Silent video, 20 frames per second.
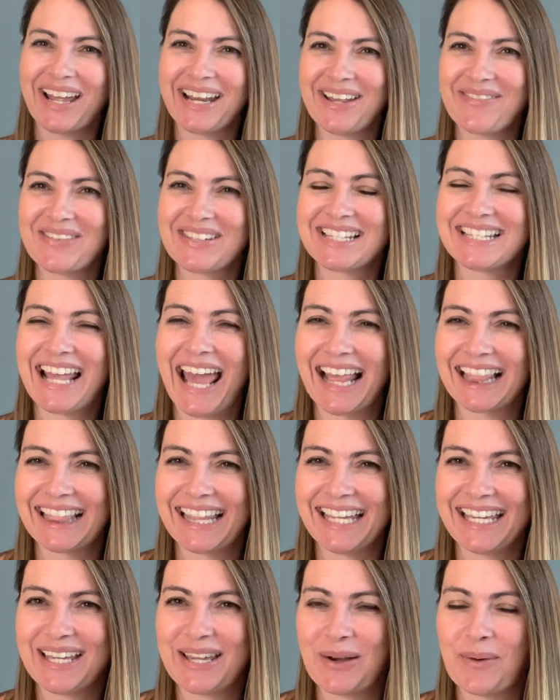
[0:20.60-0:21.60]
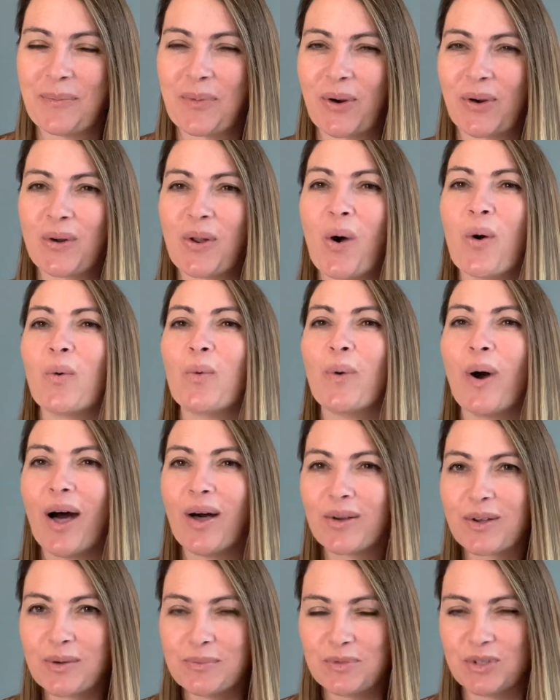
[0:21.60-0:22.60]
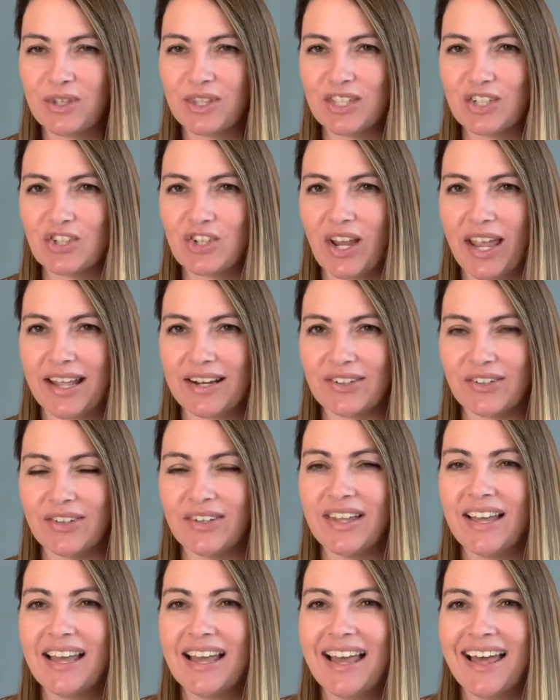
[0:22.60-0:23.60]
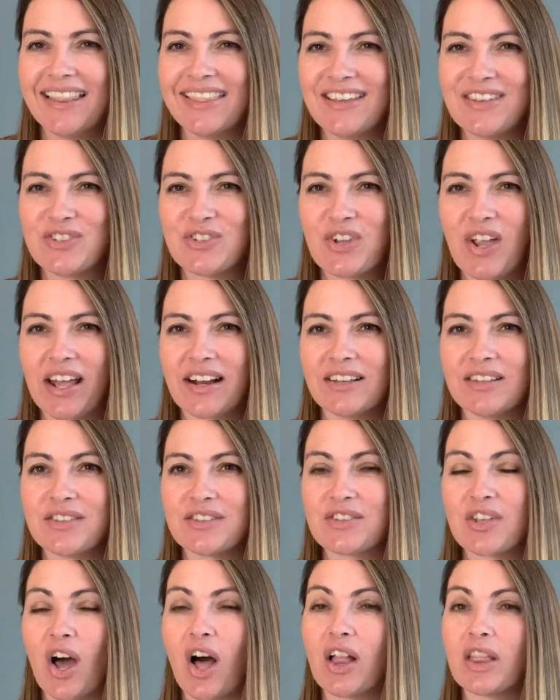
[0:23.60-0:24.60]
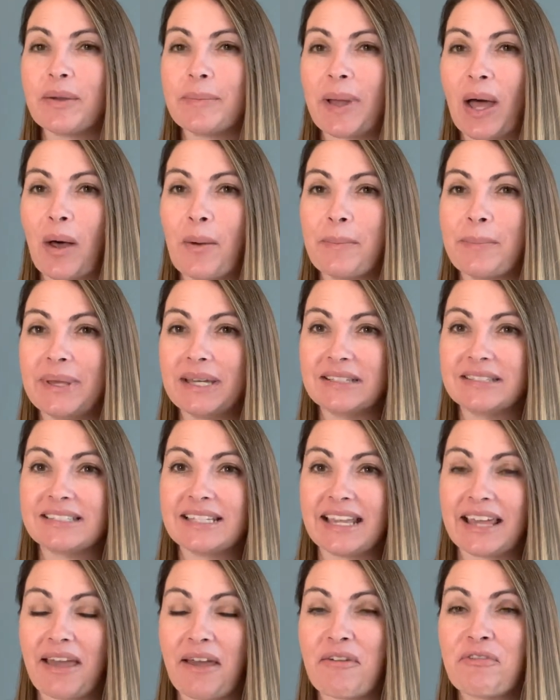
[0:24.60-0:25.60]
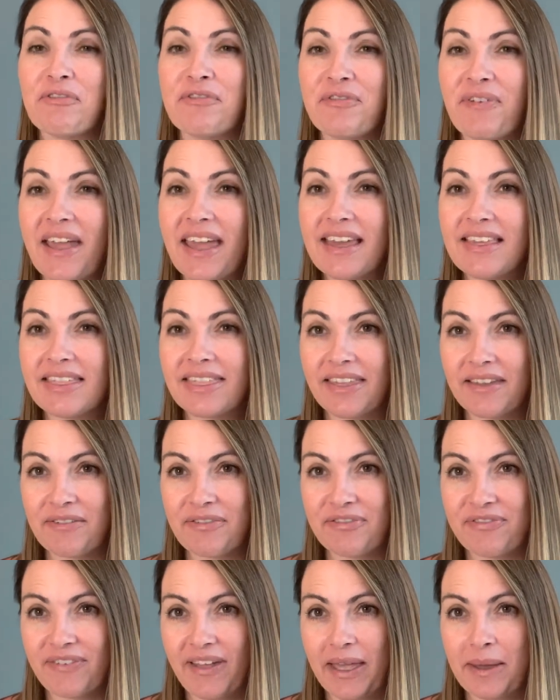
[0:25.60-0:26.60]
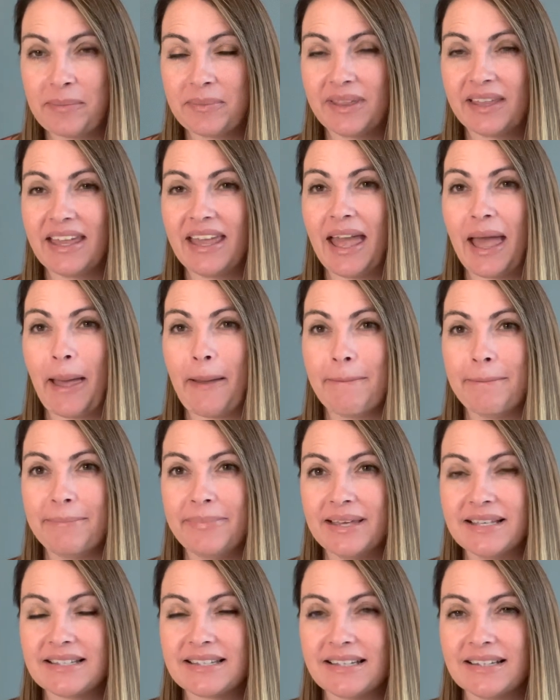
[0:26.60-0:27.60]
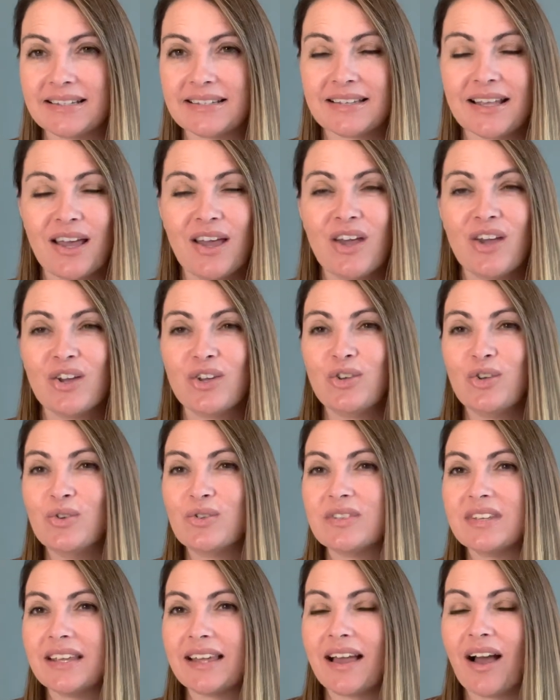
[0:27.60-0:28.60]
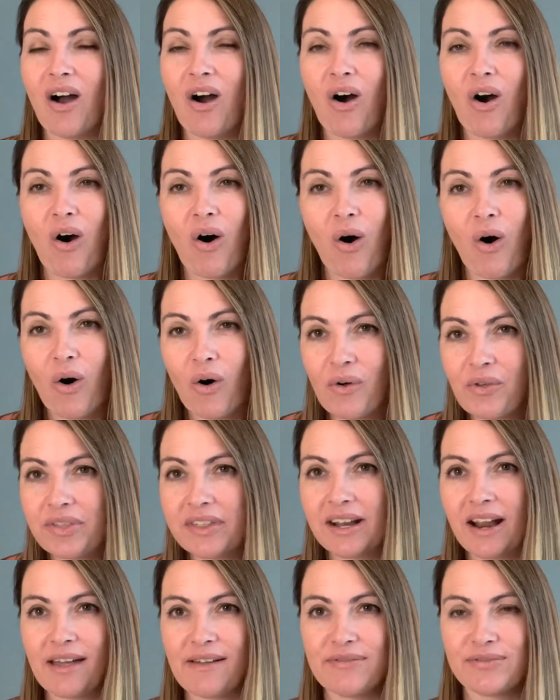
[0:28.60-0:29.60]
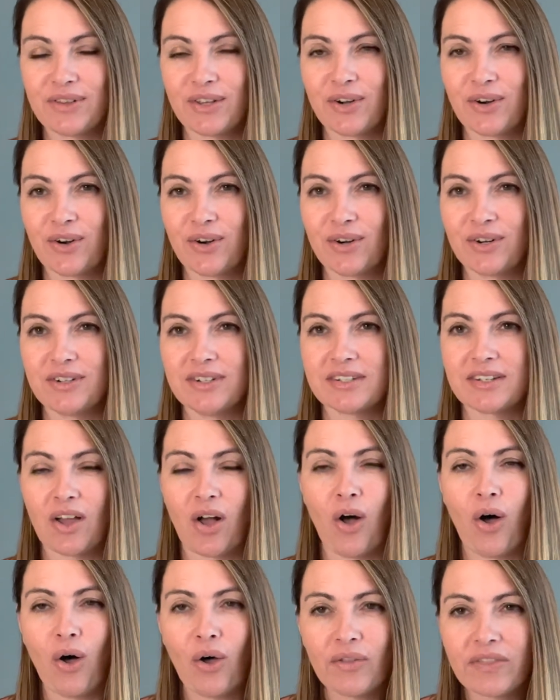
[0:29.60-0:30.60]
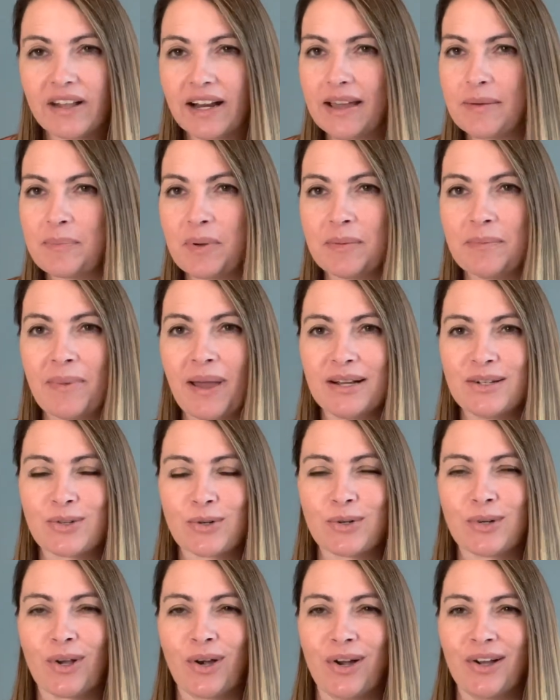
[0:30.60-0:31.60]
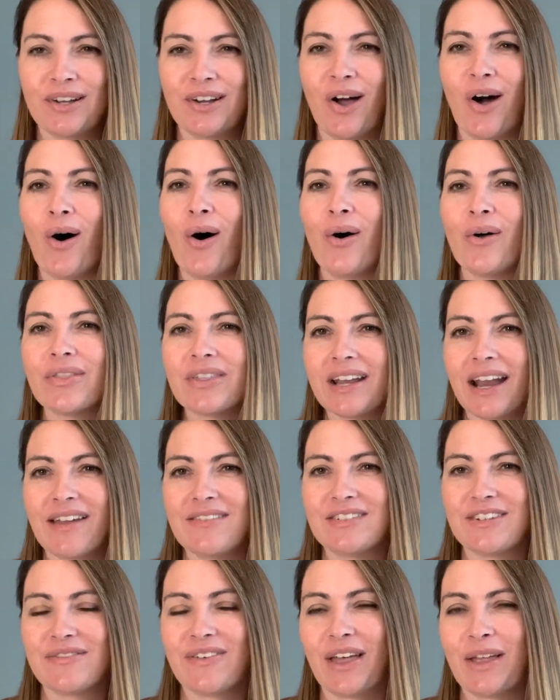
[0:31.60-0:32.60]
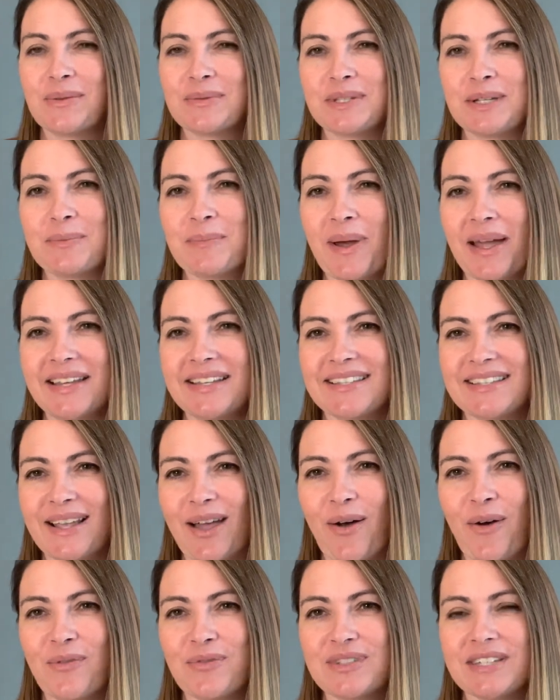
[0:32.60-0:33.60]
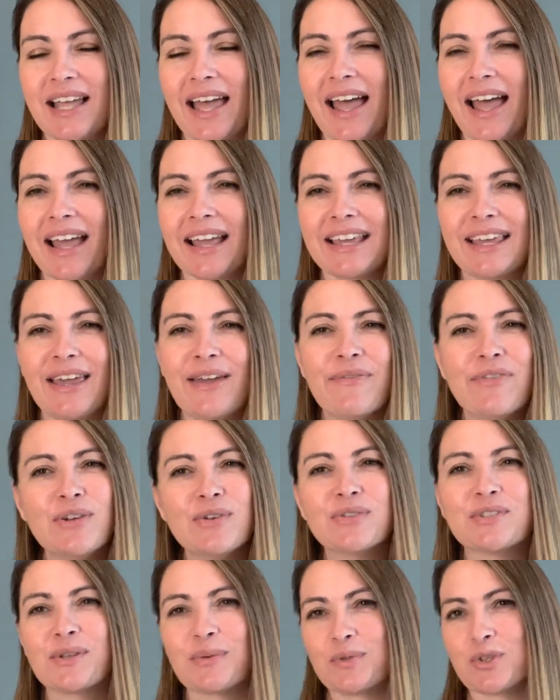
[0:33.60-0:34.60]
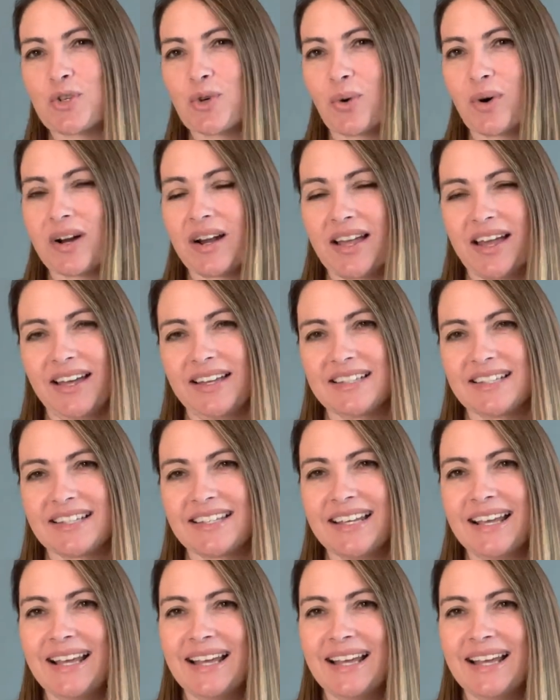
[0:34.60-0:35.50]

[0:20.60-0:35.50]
name is Natalie Kilborn. Welcome to the channel. This channel is all about building faith, family, and business using all that I've learned, all that I've been mentored on, all that I've developed in myself to give you some shortcuts.